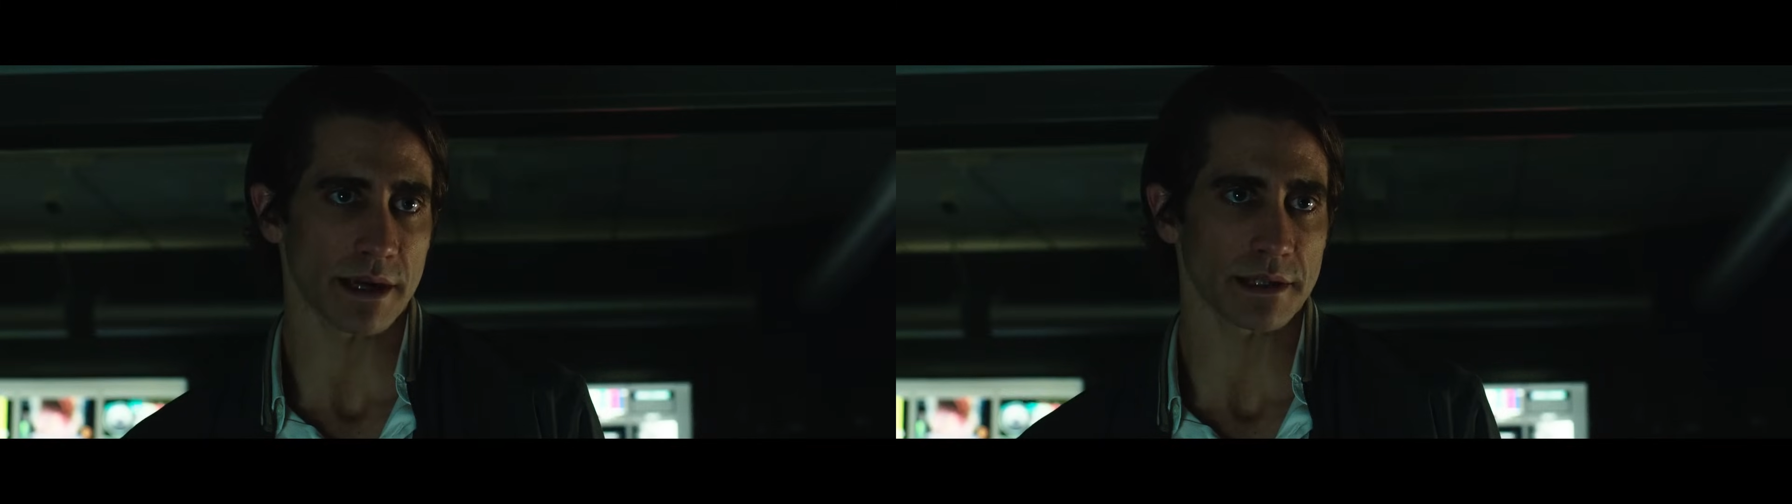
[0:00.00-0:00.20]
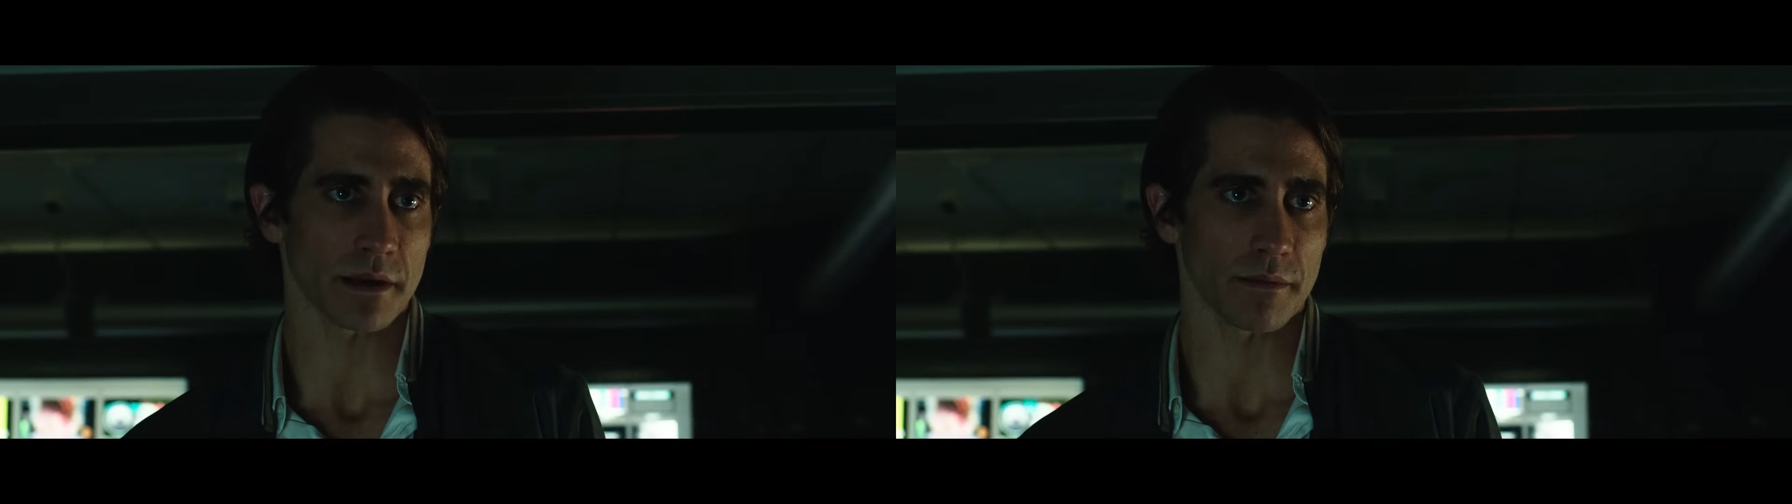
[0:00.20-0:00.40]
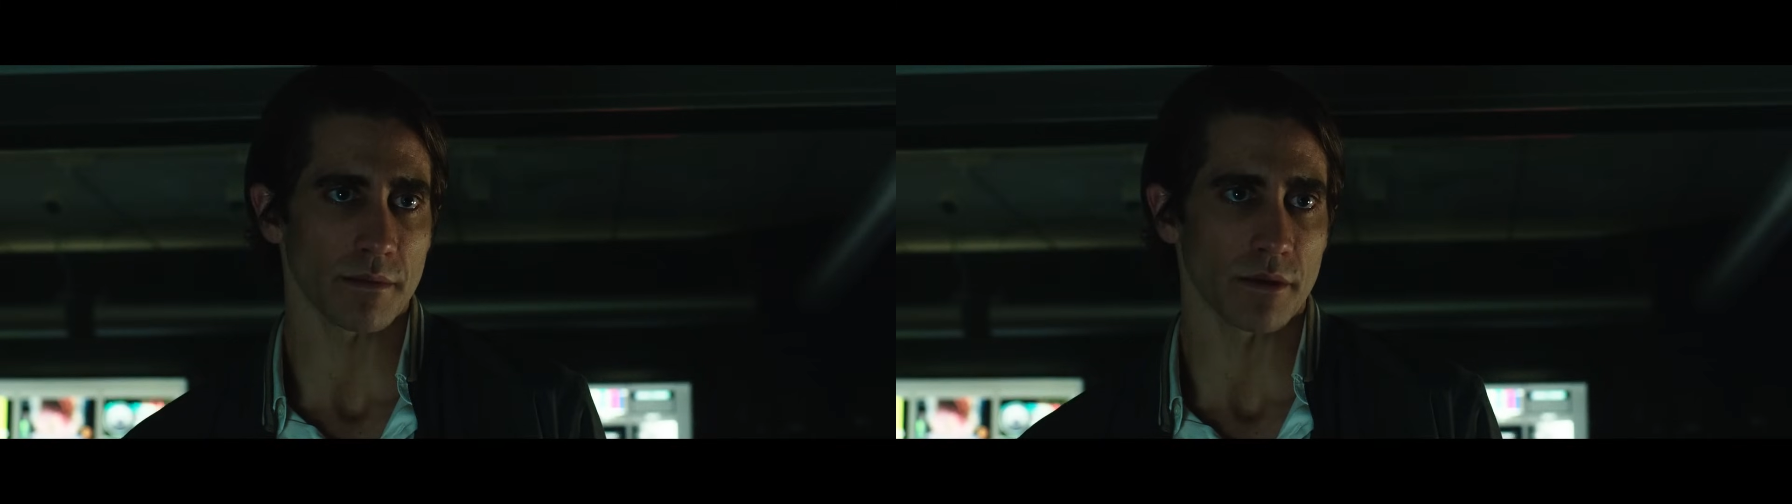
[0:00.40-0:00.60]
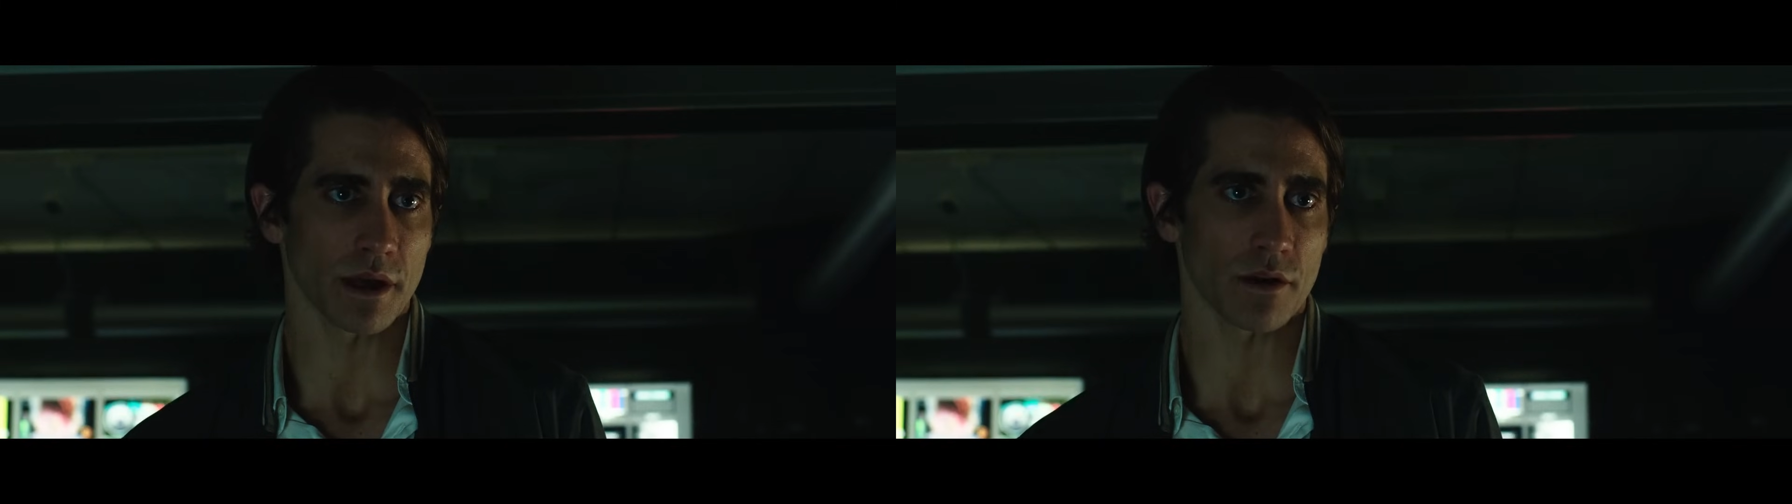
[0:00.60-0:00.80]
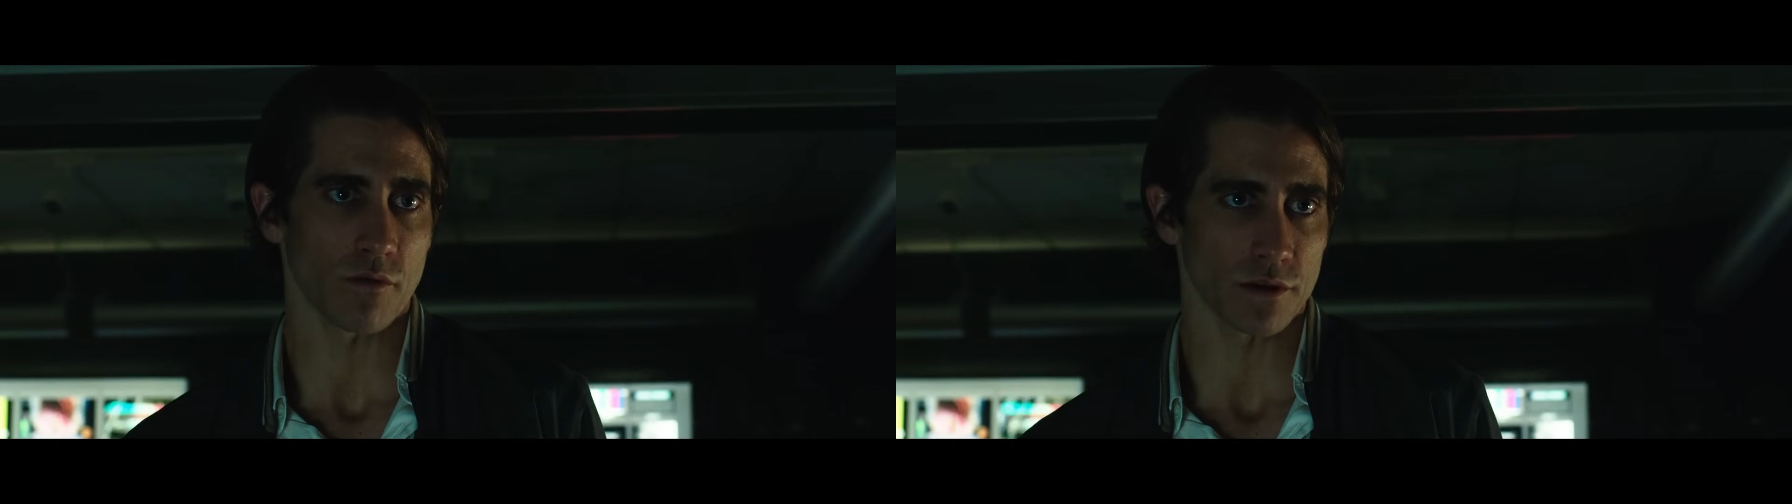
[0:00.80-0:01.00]
Mexican
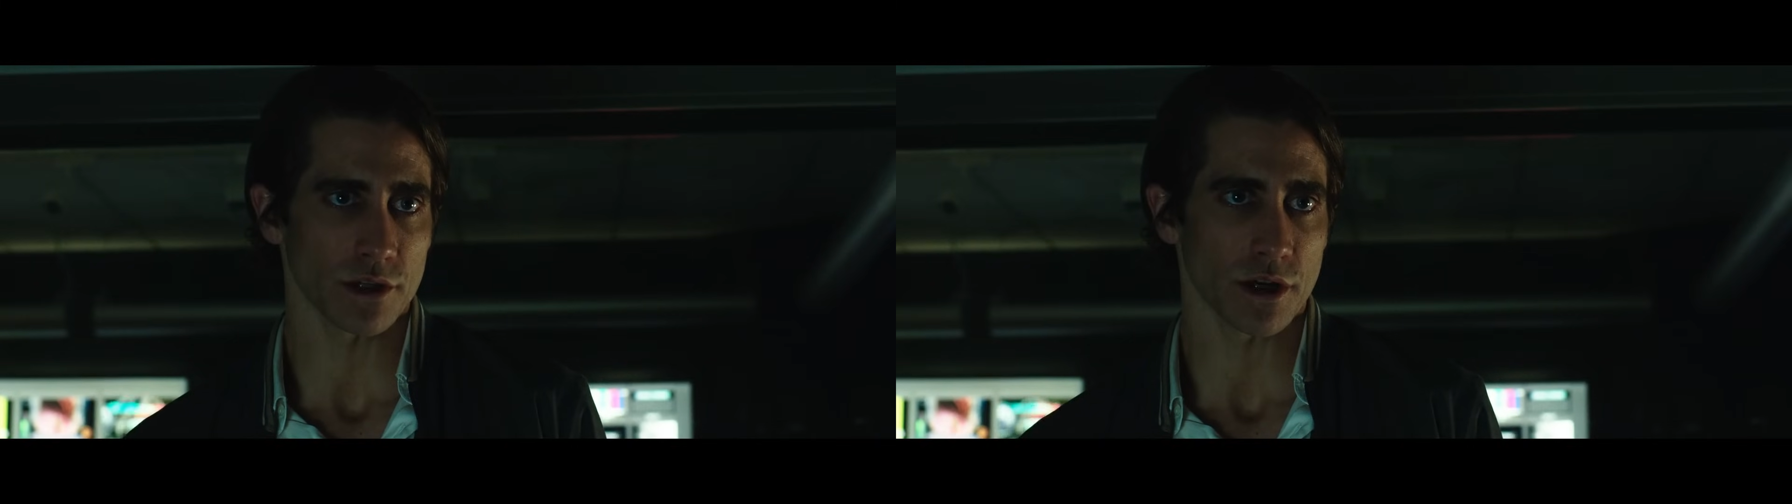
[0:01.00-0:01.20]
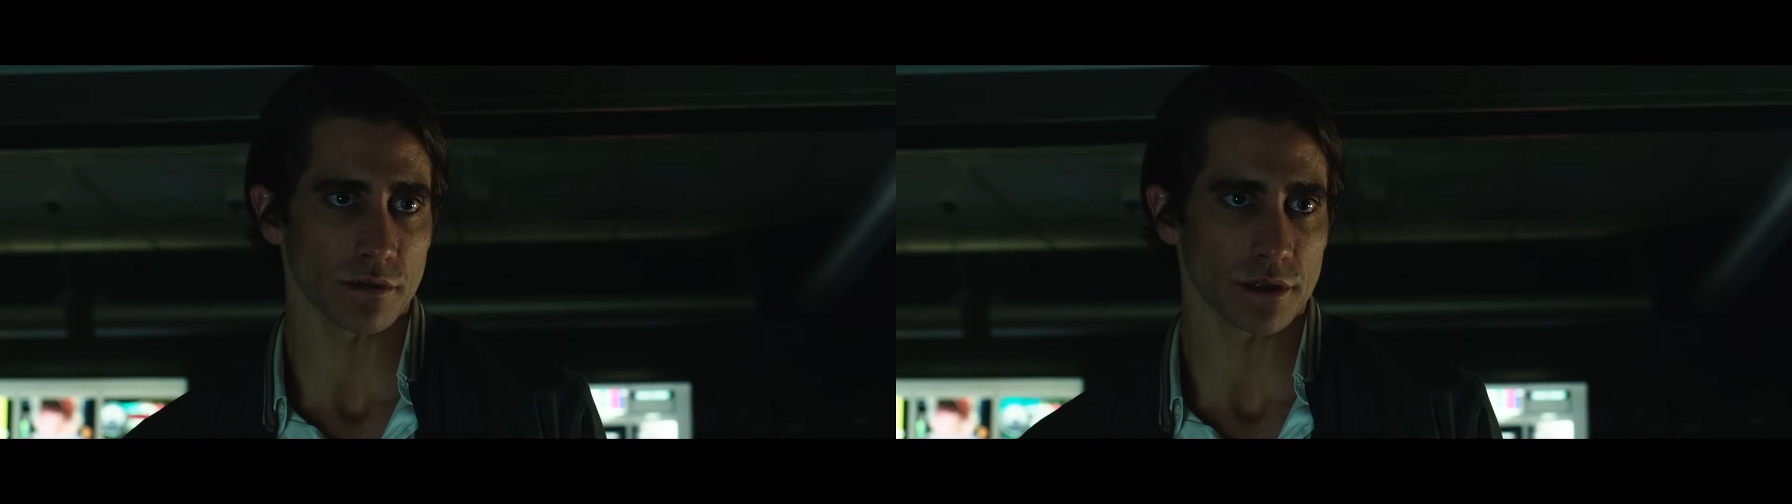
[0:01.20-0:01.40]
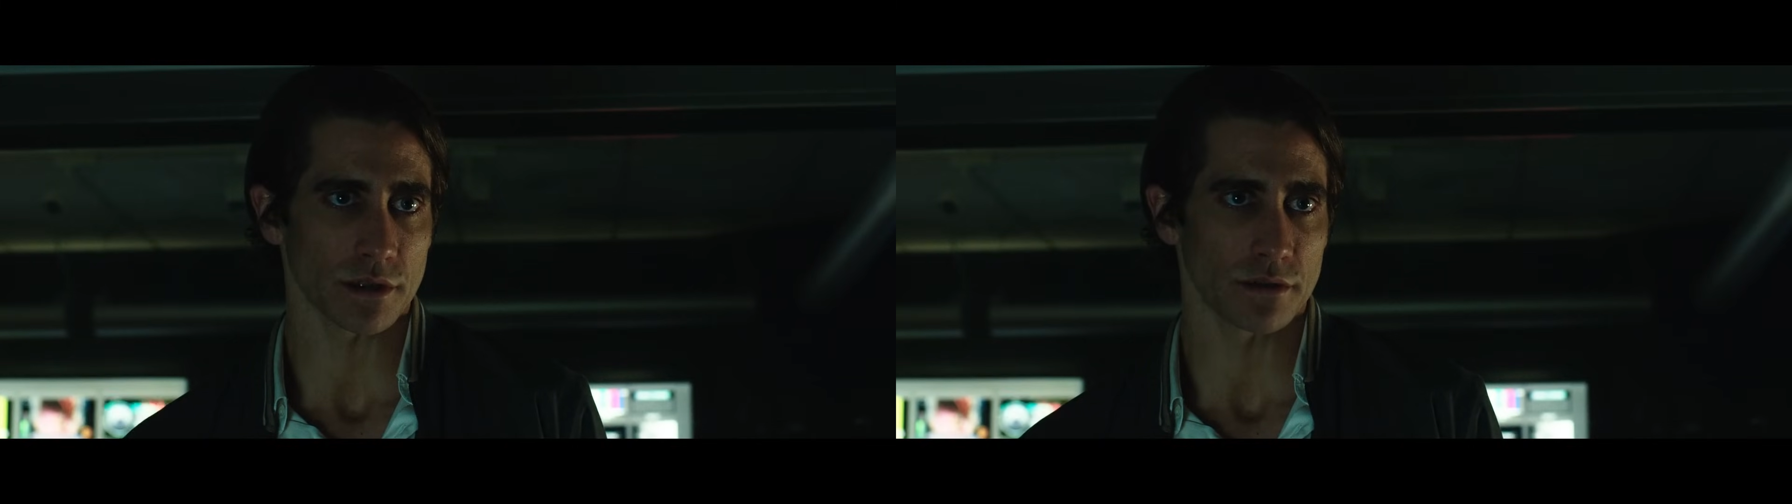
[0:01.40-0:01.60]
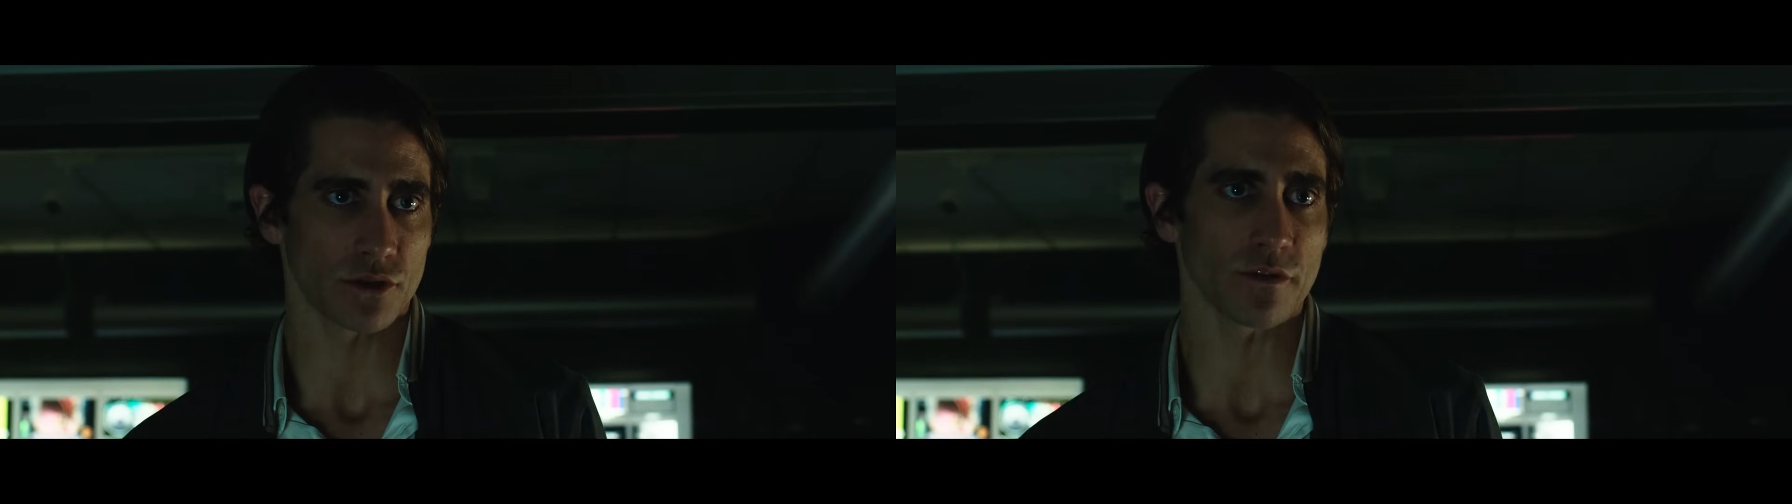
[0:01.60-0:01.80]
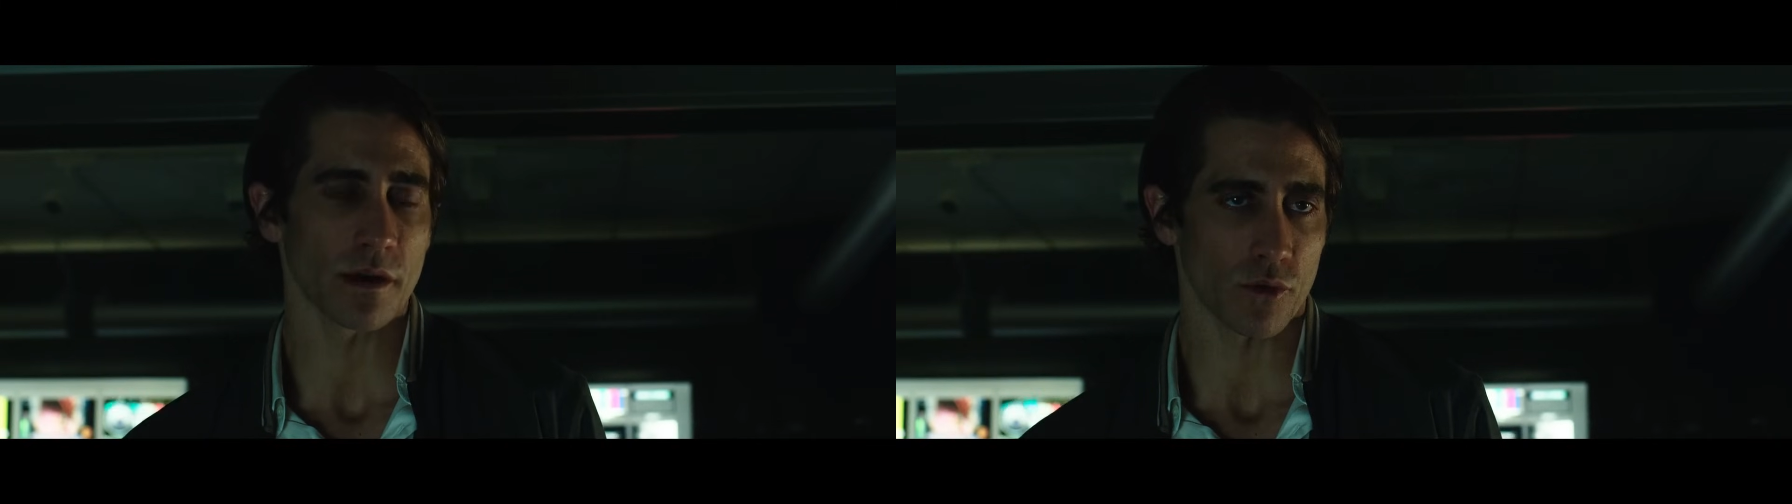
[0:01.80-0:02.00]
people in a roach coach.
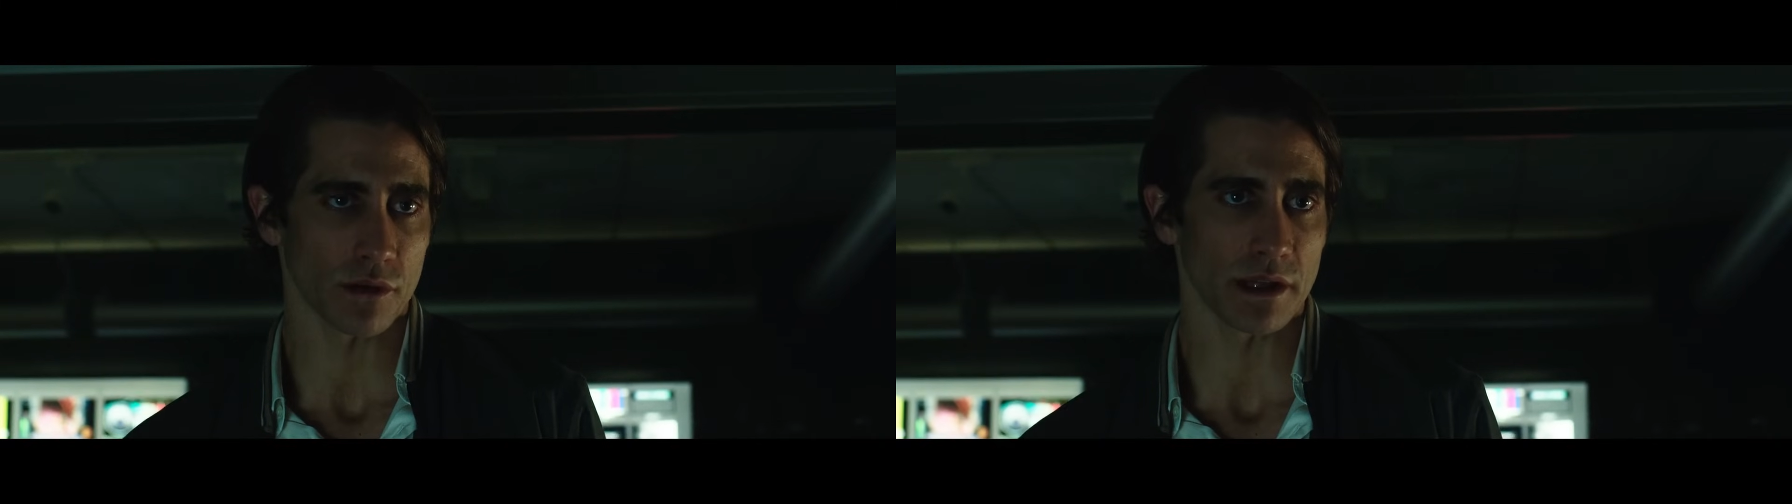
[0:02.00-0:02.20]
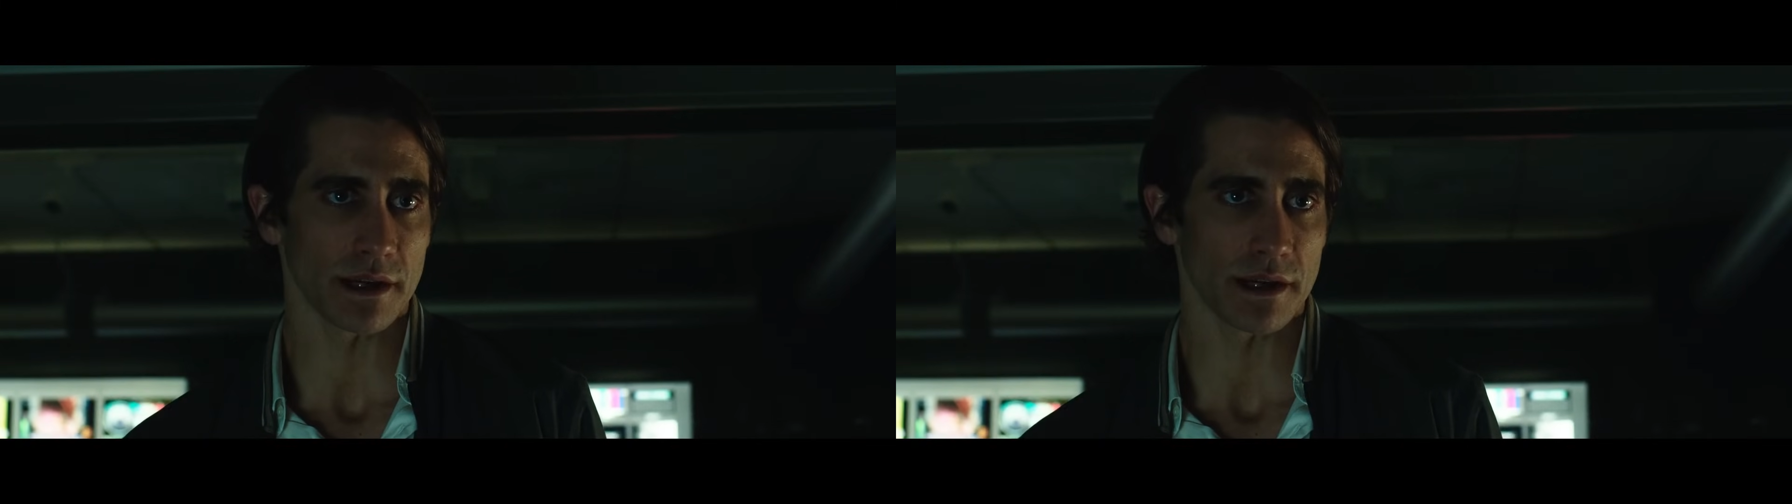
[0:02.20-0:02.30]
Two of them were